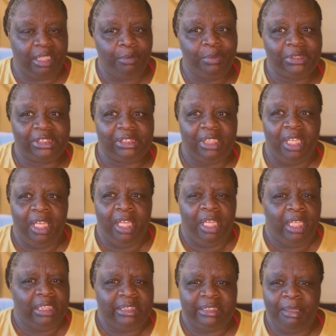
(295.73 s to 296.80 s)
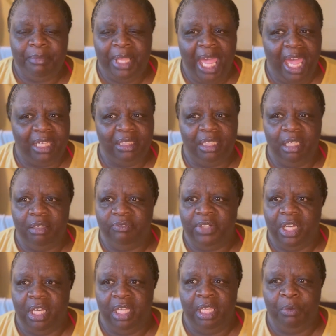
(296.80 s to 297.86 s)
It was some kind of,
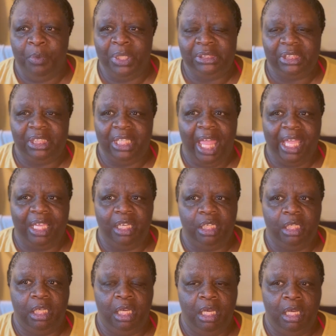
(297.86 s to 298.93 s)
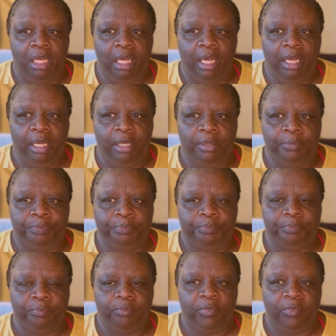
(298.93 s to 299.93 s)
uh, it wasn't like a, a, a um,